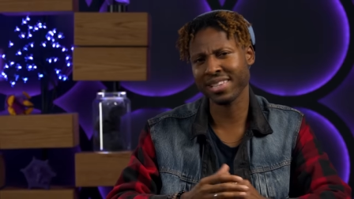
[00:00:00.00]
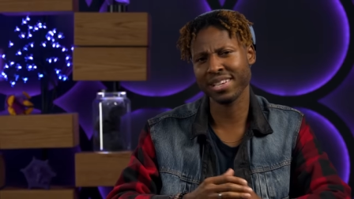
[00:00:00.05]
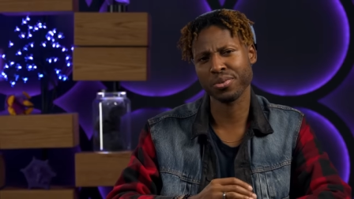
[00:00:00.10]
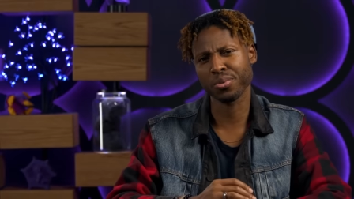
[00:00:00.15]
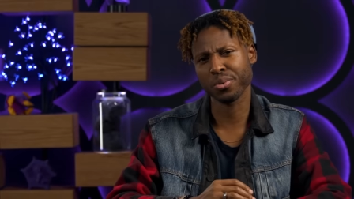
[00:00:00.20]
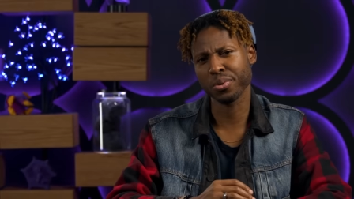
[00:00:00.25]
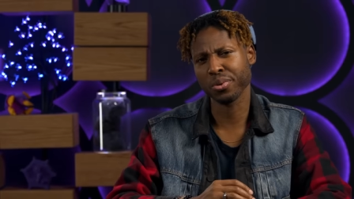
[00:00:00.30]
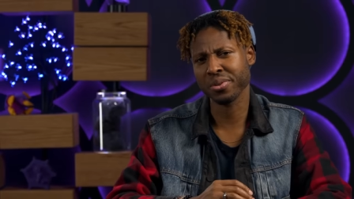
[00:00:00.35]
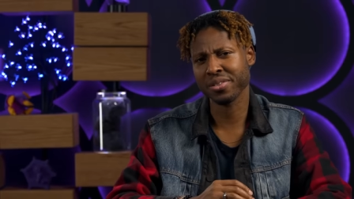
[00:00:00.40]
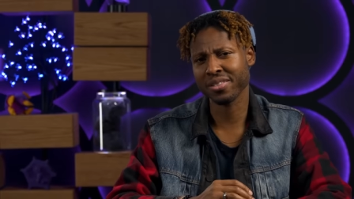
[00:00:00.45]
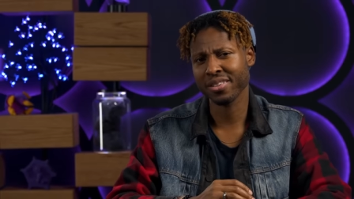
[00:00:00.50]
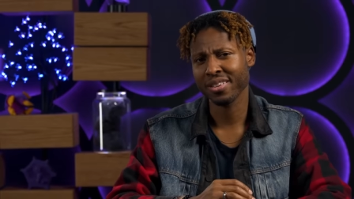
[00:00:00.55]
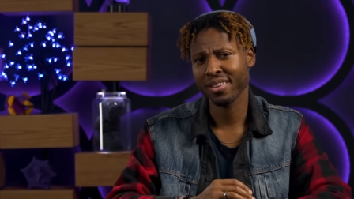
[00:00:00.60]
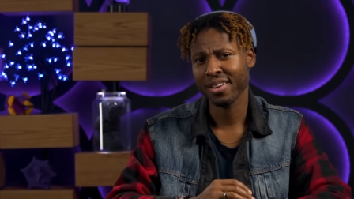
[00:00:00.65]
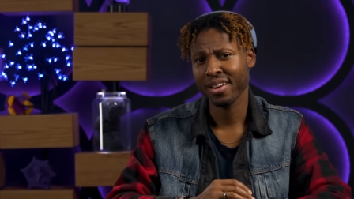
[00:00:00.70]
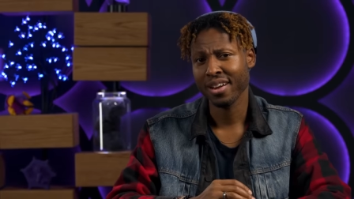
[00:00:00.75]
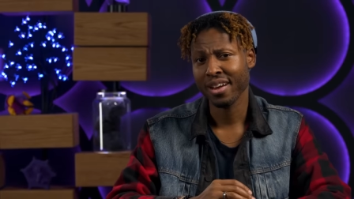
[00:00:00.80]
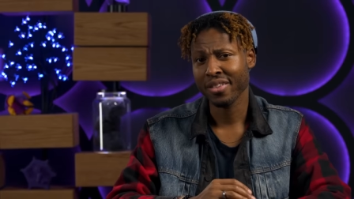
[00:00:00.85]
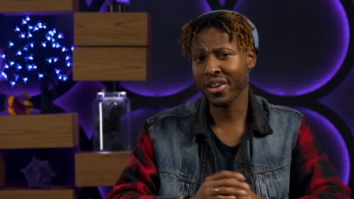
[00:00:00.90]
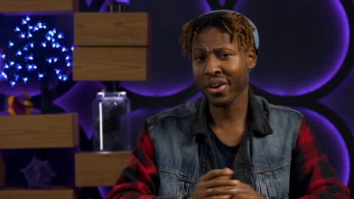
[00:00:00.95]
these rules.
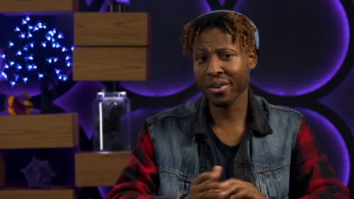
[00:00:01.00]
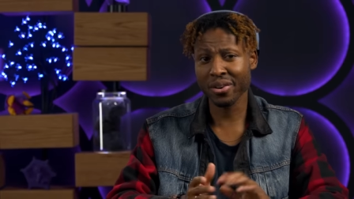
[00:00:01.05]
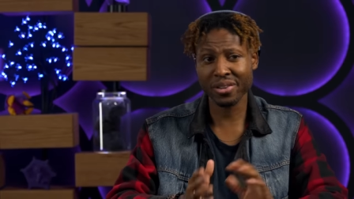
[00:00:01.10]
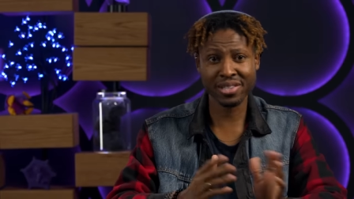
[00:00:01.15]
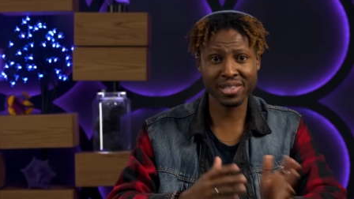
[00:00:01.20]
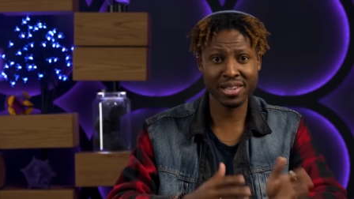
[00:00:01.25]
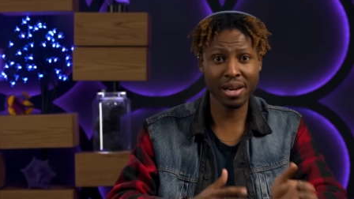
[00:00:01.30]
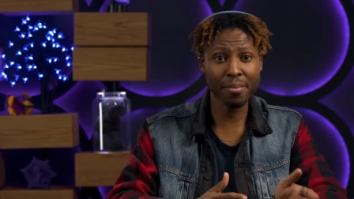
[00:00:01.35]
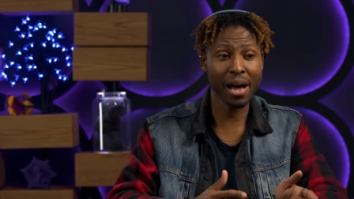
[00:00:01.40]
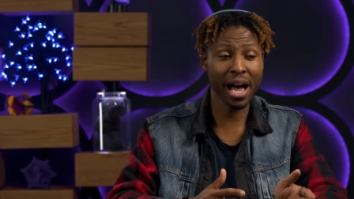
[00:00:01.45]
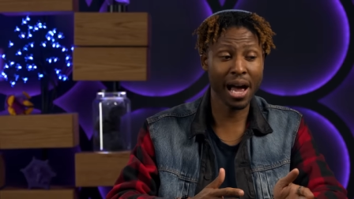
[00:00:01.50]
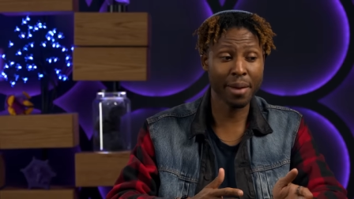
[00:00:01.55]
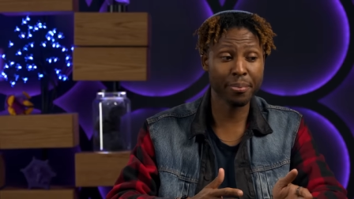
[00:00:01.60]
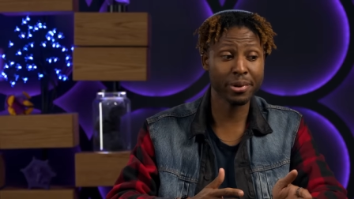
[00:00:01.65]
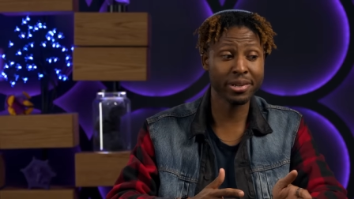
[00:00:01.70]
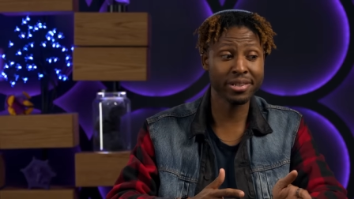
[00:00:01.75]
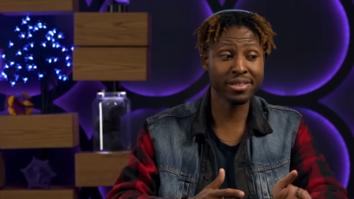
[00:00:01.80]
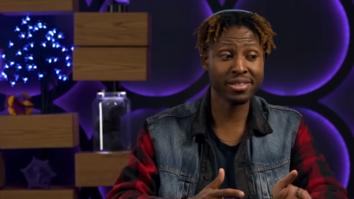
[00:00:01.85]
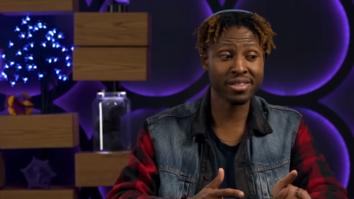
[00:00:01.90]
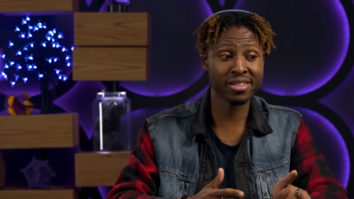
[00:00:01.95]
There are some
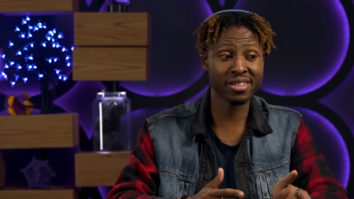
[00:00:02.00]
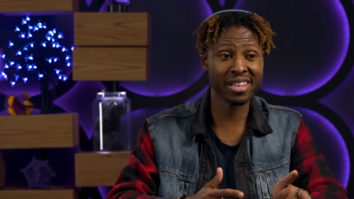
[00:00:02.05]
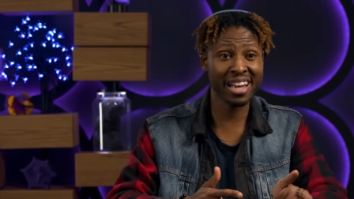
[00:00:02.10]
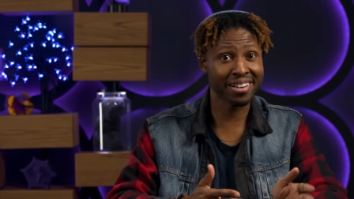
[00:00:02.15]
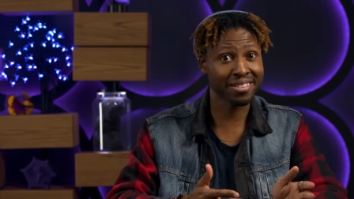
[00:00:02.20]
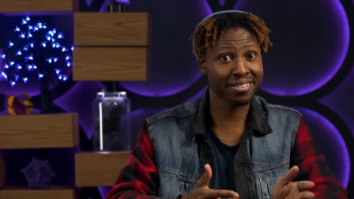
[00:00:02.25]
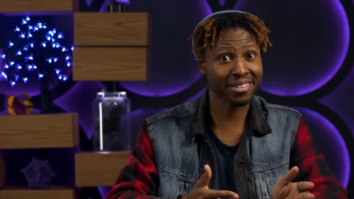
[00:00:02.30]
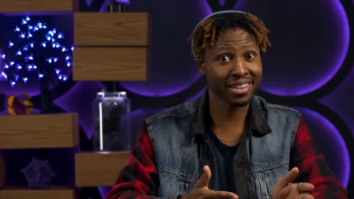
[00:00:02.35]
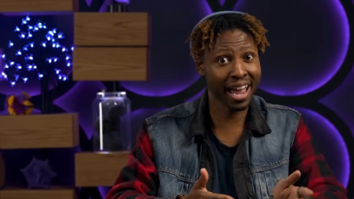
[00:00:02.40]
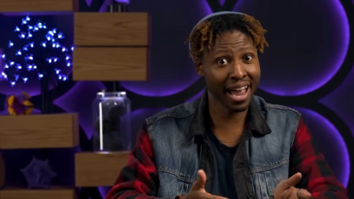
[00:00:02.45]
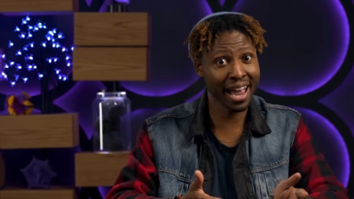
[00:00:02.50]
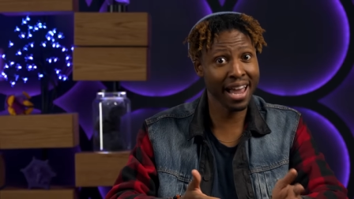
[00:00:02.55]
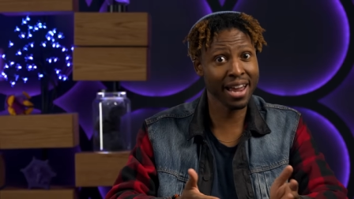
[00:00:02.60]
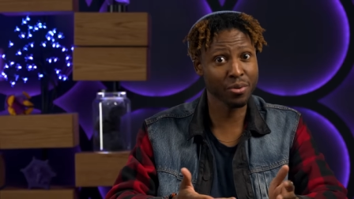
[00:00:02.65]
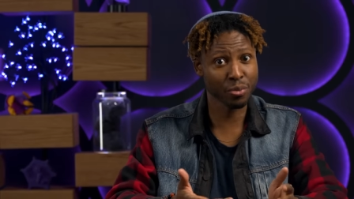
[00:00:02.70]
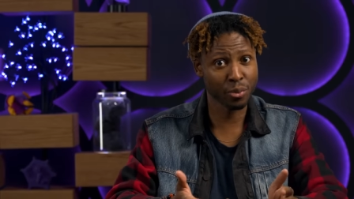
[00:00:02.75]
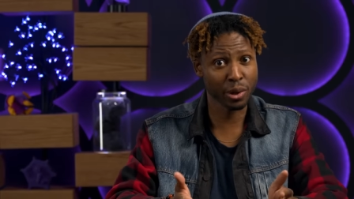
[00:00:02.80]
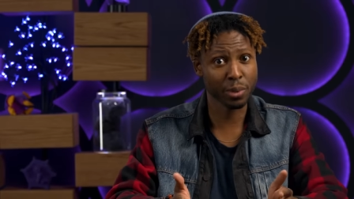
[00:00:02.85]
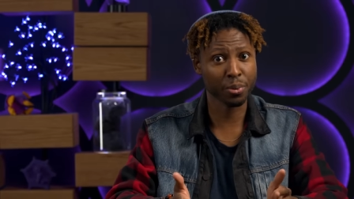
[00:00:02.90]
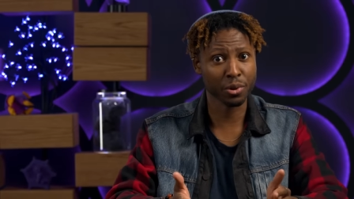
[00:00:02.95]
hybrids that
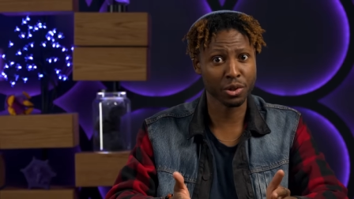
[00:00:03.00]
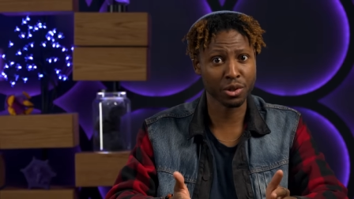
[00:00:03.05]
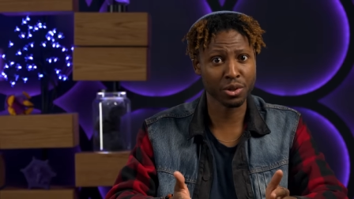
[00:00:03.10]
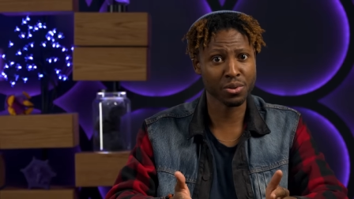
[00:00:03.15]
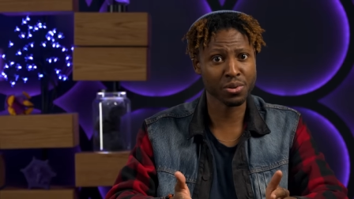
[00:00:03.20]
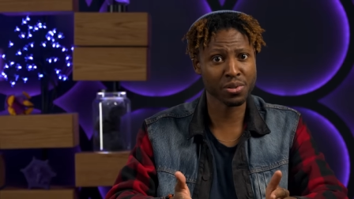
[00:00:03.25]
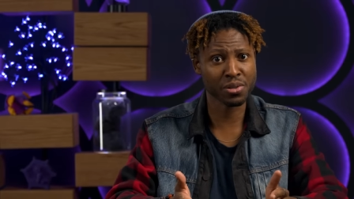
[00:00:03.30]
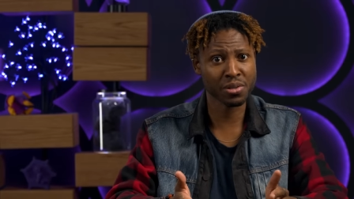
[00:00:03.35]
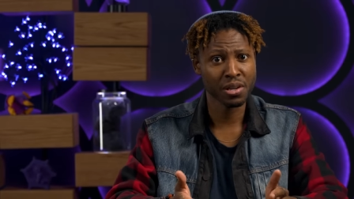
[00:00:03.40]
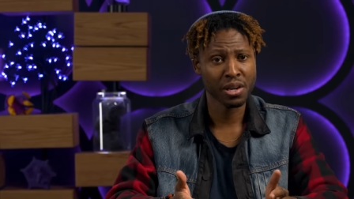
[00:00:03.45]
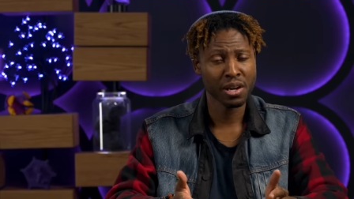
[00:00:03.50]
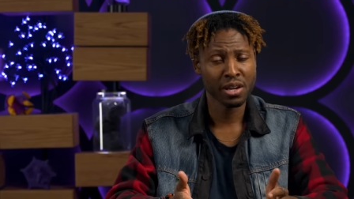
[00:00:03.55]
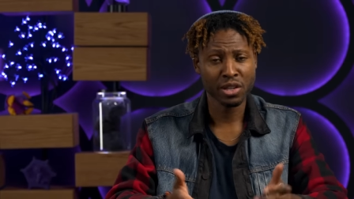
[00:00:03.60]
can reproduce.